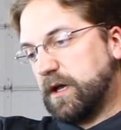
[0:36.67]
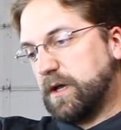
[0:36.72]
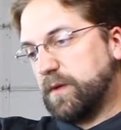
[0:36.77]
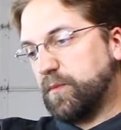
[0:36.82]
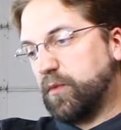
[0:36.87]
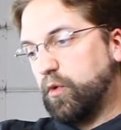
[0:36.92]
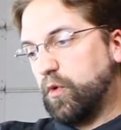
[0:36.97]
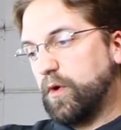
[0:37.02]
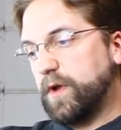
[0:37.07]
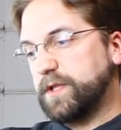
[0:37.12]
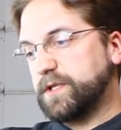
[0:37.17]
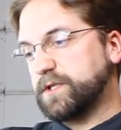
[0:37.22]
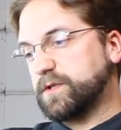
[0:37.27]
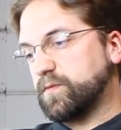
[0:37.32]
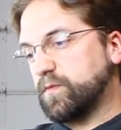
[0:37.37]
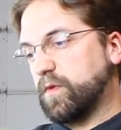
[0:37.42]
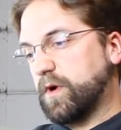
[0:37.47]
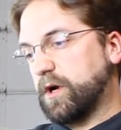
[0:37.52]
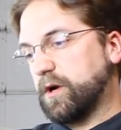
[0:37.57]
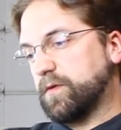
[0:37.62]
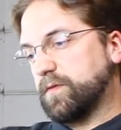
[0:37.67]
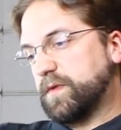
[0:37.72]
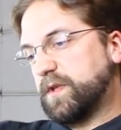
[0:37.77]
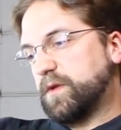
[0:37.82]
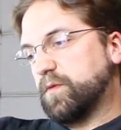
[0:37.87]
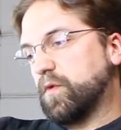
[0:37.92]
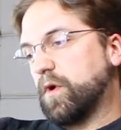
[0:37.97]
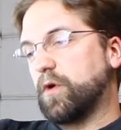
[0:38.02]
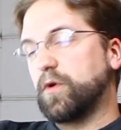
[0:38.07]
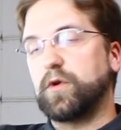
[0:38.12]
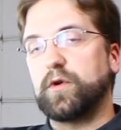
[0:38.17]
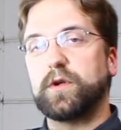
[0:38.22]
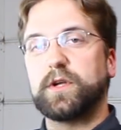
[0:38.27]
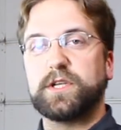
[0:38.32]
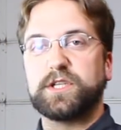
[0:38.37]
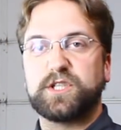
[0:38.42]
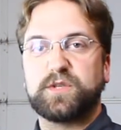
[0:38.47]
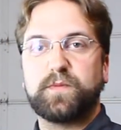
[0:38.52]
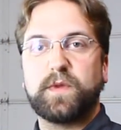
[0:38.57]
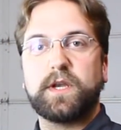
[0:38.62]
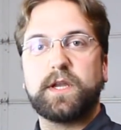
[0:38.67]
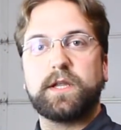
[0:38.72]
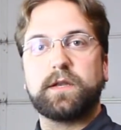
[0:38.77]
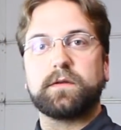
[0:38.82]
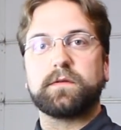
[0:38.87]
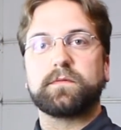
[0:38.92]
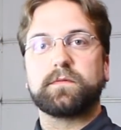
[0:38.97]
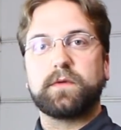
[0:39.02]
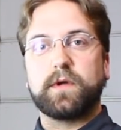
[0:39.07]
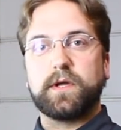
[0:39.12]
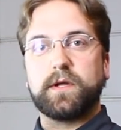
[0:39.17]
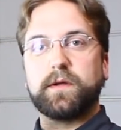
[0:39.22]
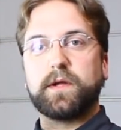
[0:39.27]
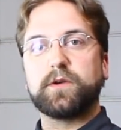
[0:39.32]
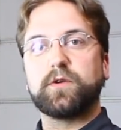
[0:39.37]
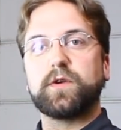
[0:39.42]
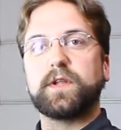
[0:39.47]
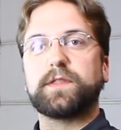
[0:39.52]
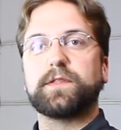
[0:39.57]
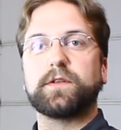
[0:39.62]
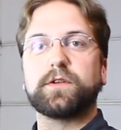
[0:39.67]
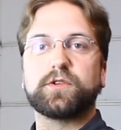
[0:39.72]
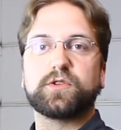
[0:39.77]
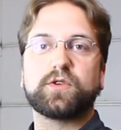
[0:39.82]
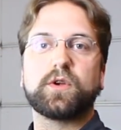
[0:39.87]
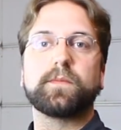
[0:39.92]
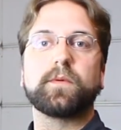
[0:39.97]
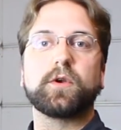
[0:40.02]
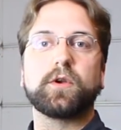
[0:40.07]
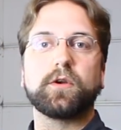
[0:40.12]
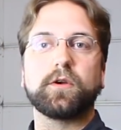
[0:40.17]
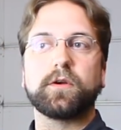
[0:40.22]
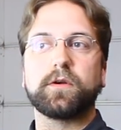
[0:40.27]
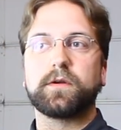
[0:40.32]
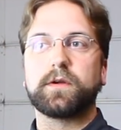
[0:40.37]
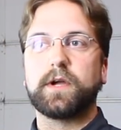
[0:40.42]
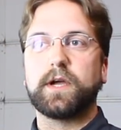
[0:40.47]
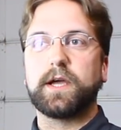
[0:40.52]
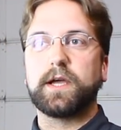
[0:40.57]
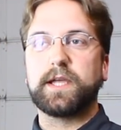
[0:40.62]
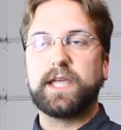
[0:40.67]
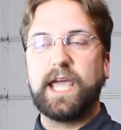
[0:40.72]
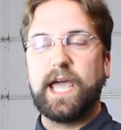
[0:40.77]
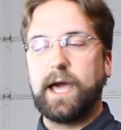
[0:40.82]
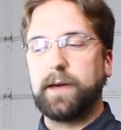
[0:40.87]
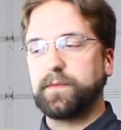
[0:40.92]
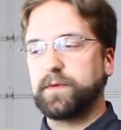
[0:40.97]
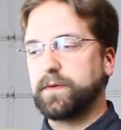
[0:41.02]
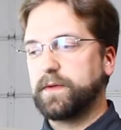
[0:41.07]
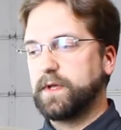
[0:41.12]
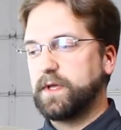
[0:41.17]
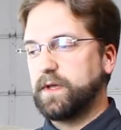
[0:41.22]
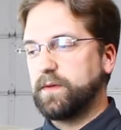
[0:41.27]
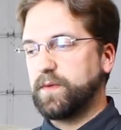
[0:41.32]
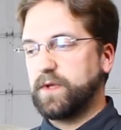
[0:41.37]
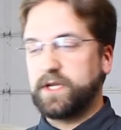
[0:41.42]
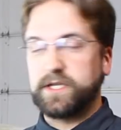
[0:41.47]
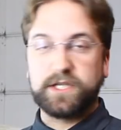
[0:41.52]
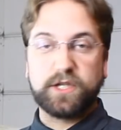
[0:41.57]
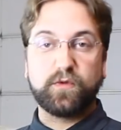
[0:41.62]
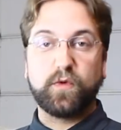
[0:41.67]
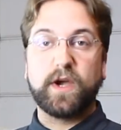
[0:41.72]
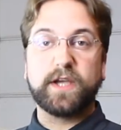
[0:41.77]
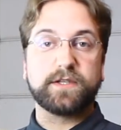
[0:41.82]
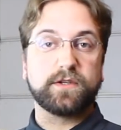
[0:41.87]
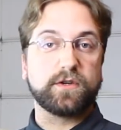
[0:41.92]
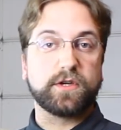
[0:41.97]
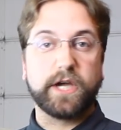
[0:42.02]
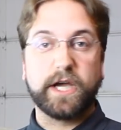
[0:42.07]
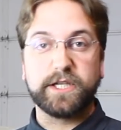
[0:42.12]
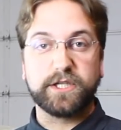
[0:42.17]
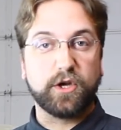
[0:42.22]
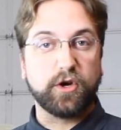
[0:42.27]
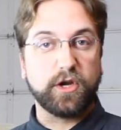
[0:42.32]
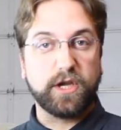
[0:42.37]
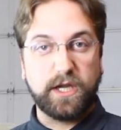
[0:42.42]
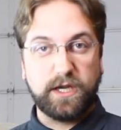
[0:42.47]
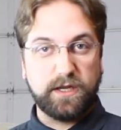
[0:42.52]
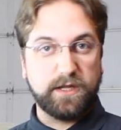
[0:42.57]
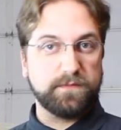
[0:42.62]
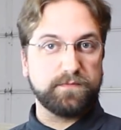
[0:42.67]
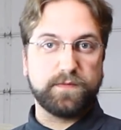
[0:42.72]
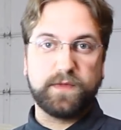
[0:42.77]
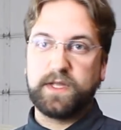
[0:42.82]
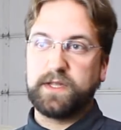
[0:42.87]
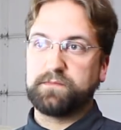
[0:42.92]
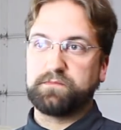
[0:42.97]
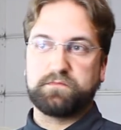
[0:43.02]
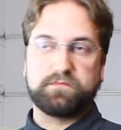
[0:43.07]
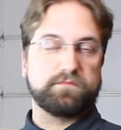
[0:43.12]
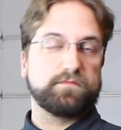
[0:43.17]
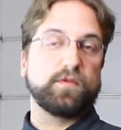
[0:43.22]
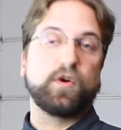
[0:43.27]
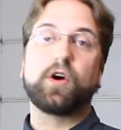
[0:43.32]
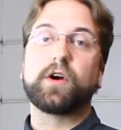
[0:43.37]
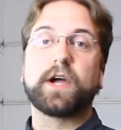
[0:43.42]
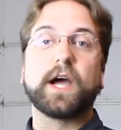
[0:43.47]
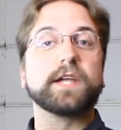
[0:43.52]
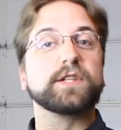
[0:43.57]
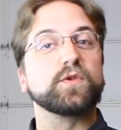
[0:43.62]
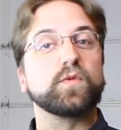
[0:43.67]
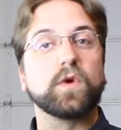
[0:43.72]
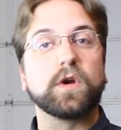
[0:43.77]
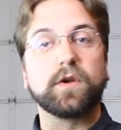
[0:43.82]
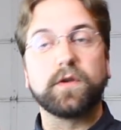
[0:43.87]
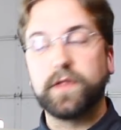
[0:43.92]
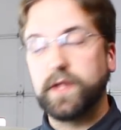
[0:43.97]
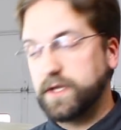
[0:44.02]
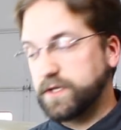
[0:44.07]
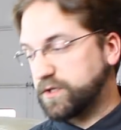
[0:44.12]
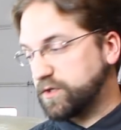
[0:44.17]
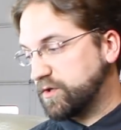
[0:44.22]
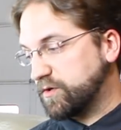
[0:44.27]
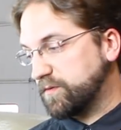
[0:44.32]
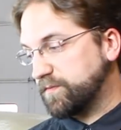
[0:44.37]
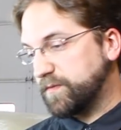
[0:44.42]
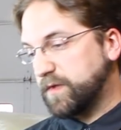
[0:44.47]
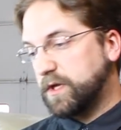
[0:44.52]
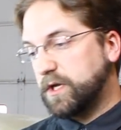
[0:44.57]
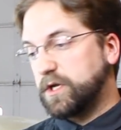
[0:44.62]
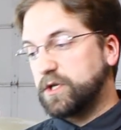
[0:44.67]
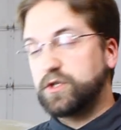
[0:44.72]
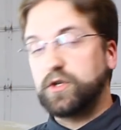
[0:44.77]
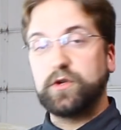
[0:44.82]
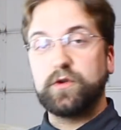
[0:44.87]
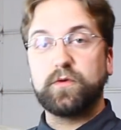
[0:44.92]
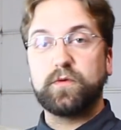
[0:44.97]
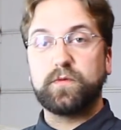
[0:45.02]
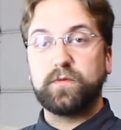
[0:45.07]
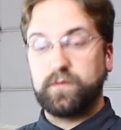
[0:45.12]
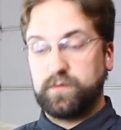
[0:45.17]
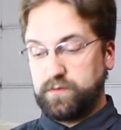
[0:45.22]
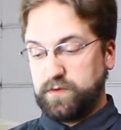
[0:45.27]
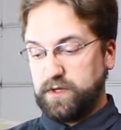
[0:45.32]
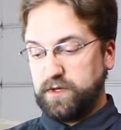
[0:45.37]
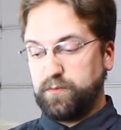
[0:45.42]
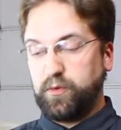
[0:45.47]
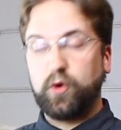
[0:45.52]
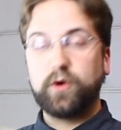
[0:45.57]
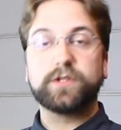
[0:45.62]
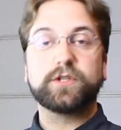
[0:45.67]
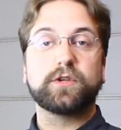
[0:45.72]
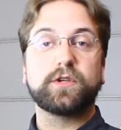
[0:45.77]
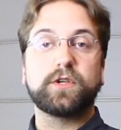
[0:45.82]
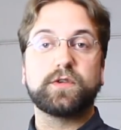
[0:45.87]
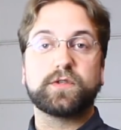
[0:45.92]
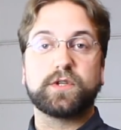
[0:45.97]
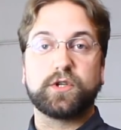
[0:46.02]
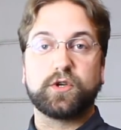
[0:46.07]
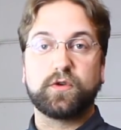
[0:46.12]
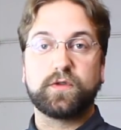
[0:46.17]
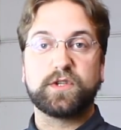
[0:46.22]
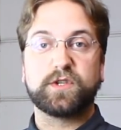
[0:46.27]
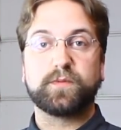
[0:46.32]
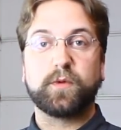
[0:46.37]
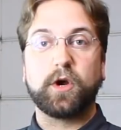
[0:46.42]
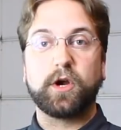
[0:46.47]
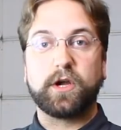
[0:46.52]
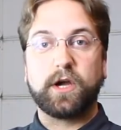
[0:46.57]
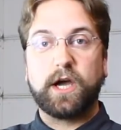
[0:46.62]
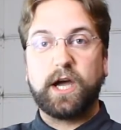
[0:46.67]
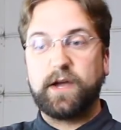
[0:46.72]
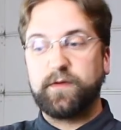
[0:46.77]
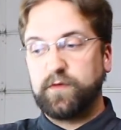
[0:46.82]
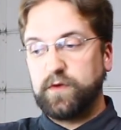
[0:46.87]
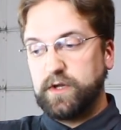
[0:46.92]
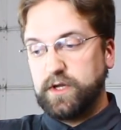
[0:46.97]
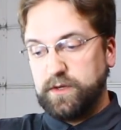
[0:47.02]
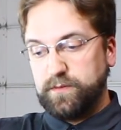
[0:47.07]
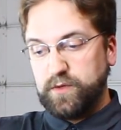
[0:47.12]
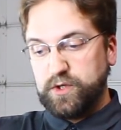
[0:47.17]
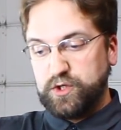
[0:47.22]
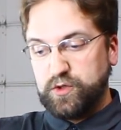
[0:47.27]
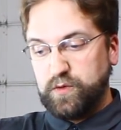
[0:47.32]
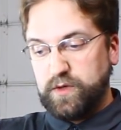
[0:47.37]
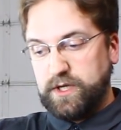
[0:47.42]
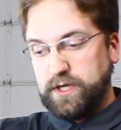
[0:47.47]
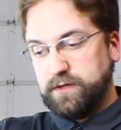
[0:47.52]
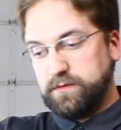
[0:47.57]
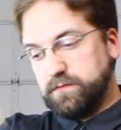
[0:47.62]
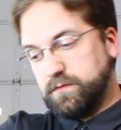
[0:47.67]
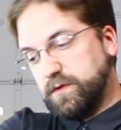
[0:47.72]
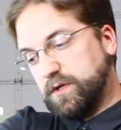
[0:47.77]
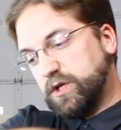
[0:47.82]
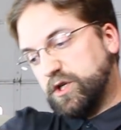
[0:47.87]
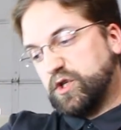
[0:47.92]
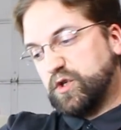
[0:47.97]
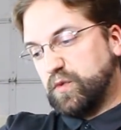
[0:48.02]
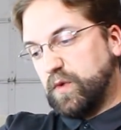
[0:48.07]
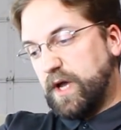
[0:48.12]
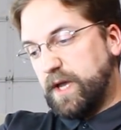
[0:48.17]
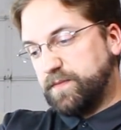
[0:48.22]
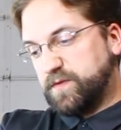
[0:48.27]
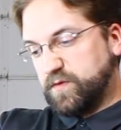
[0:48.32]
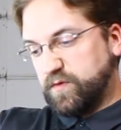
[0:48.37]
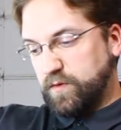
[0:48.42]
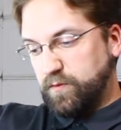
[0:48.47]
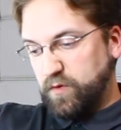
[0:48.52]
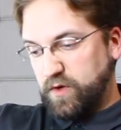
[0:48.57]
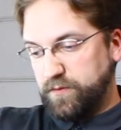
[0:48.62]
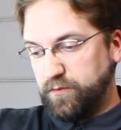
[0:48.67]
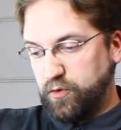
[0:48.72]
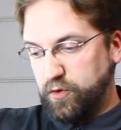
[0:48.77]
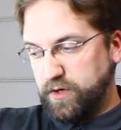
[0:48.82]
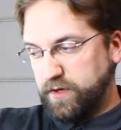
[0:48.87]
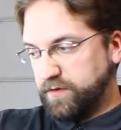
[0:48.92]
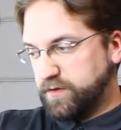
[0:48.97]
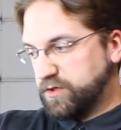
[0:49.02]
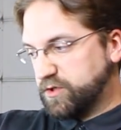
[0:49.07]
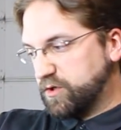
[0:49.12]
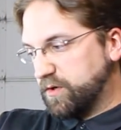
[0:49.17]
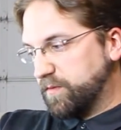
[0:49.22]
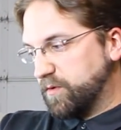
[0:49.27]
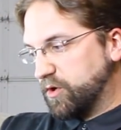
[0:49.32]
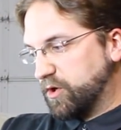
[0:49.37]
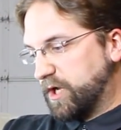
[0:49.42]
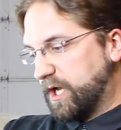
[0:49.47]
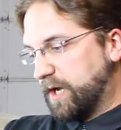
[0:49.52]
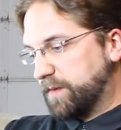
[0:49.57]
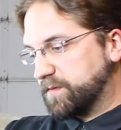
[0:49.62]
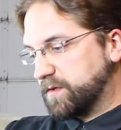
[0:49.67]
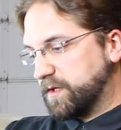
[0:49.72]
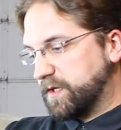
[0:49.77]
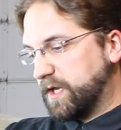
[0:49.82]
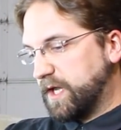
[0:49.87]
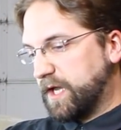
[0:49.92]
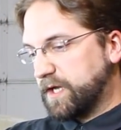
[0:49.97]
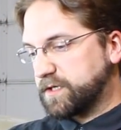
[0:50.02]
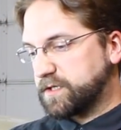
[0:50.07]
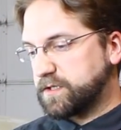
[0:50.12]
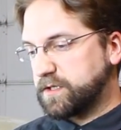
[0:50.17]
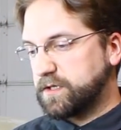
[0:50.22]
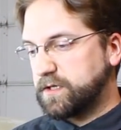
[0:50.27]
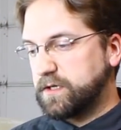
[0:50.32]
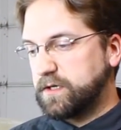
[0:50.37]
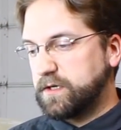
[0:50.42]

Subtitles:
points where the rotor is spinning underneath the distributor cap, because otherwise it'll cause arcing and all kinds of weird things too. So the points are used to turn the spark off between swipes from one point of the distributor cap to the next.